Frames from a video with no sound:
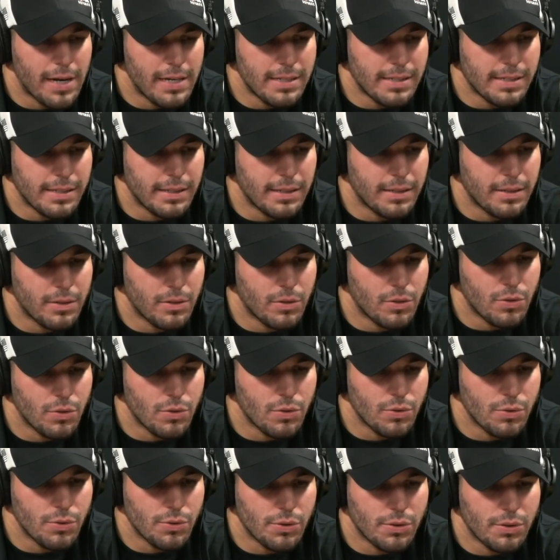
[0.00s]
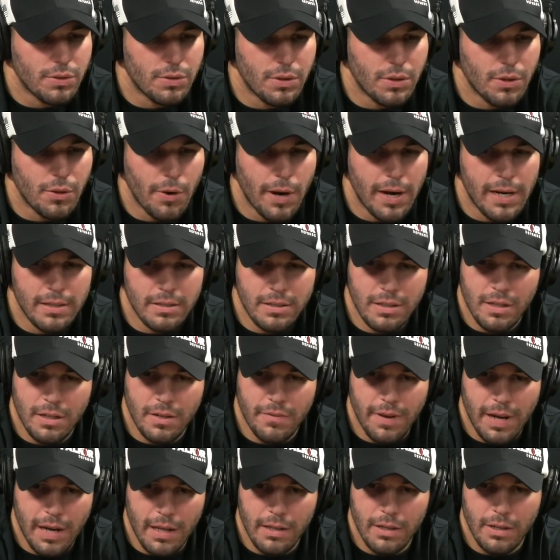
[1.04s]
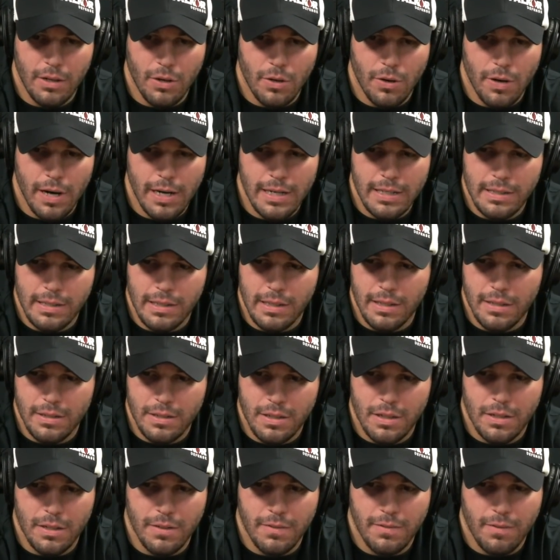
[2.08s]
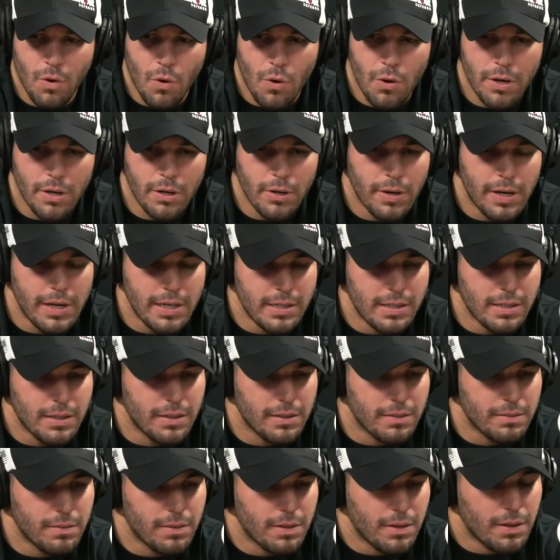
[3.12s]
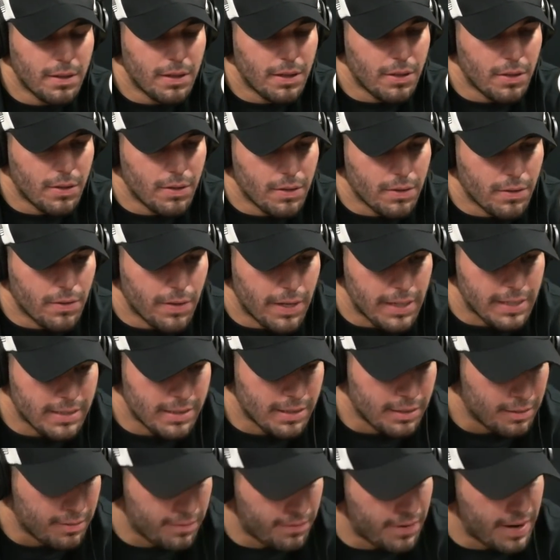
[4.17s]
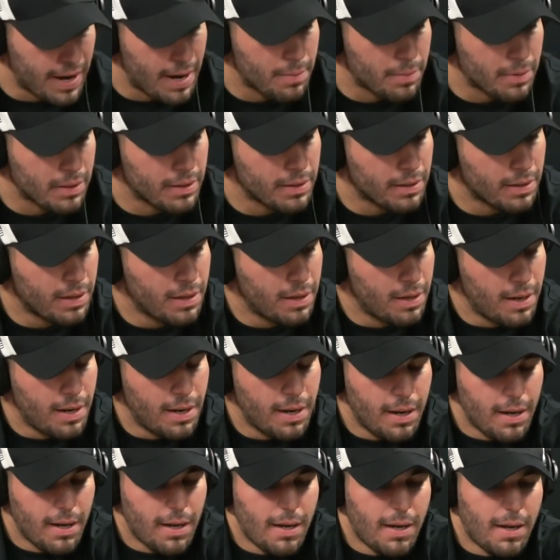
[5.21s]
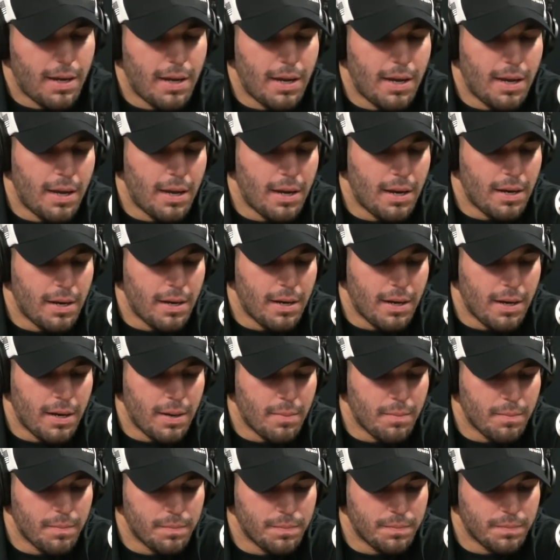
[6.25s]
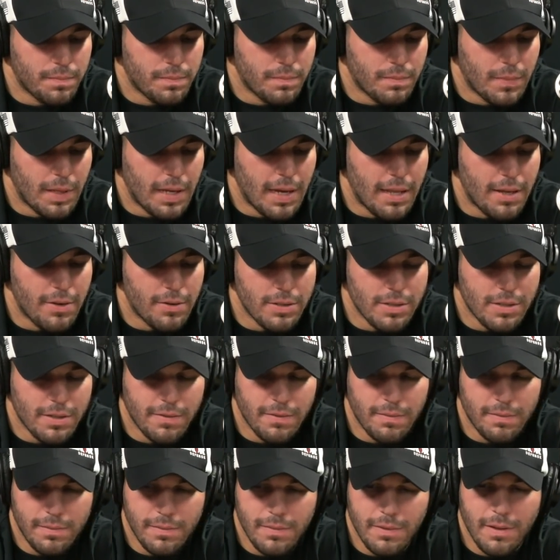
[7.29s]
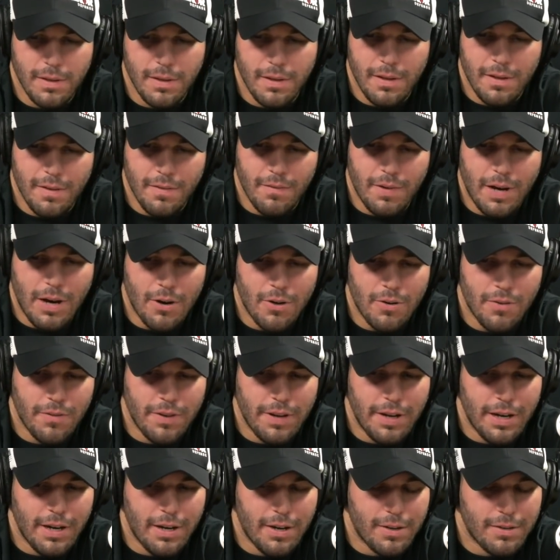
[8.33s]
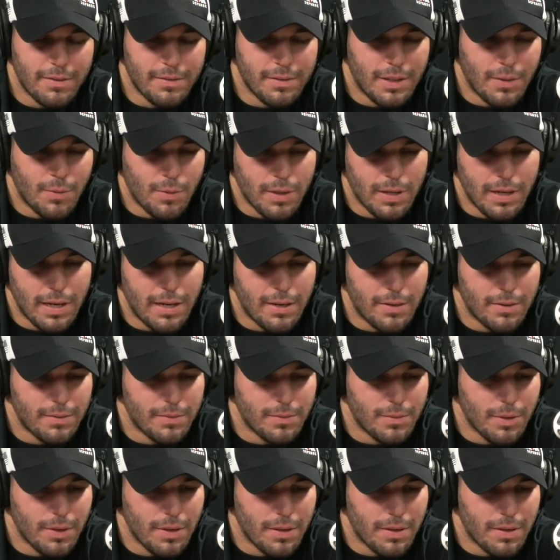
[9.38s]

Gracie, who's the grandson of Elio Gracie, the son of Horian Gracie, you know, the Gracie family. And yeah, there was a viral video that went out